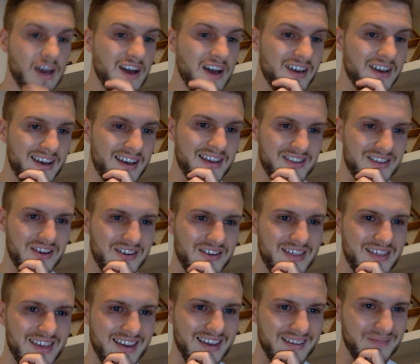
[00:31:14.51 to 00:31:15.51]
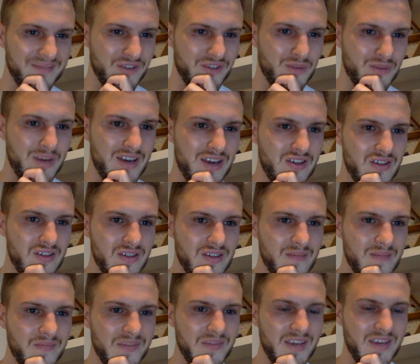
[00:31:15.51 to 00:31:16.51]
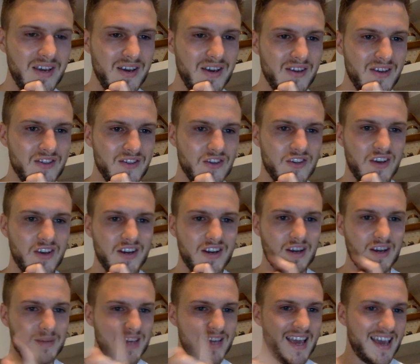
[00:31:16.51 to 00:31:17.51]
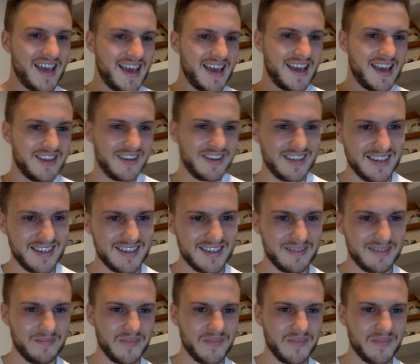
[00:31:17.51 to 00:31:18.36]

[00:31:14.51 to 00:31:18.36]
That's the only thing. It took me ages. Just signed up. Yeah, you did.